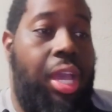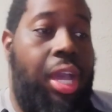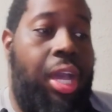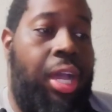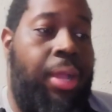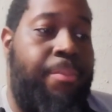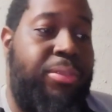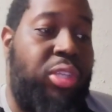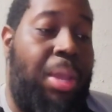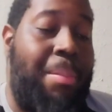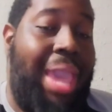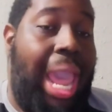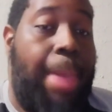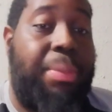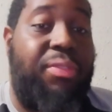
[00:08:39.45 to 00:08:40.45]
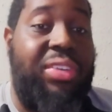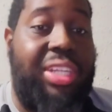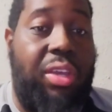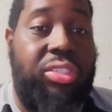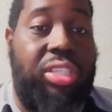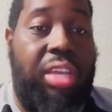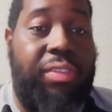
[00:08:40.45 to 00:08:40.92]
So I'm happy for
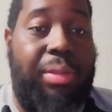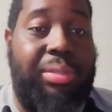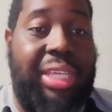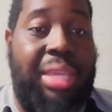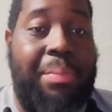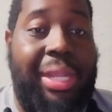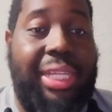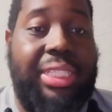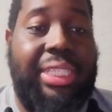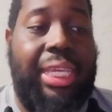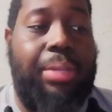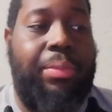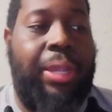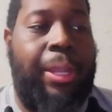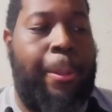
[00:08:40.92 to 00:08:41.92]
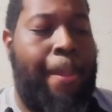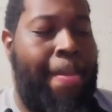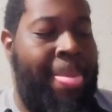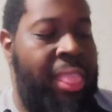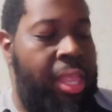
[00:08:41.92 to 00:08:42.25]
Delshon Phillips that he made the team, right?